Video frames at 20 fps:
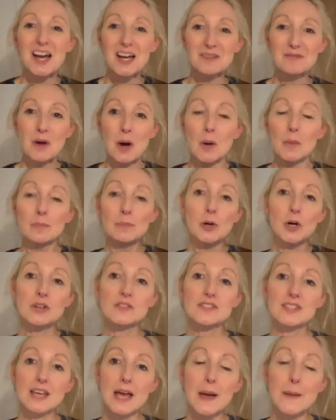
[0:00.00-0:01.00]
um,
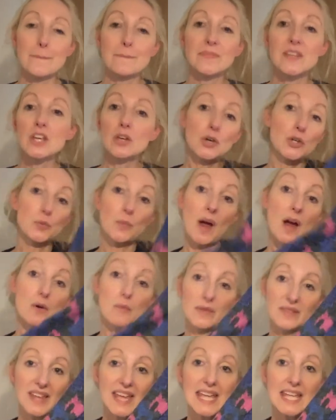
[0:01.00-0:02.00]
but um, you could wear it
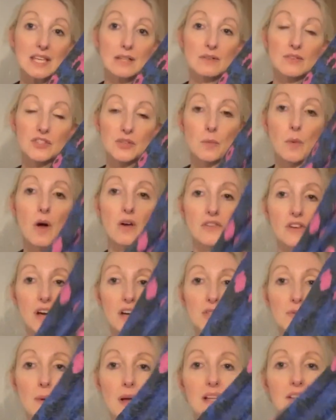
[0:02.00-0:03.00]
with heels and
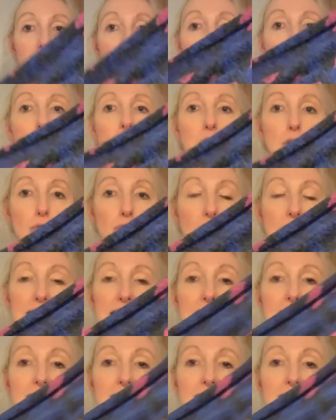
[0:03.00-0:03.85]
whatnot as well and it would look really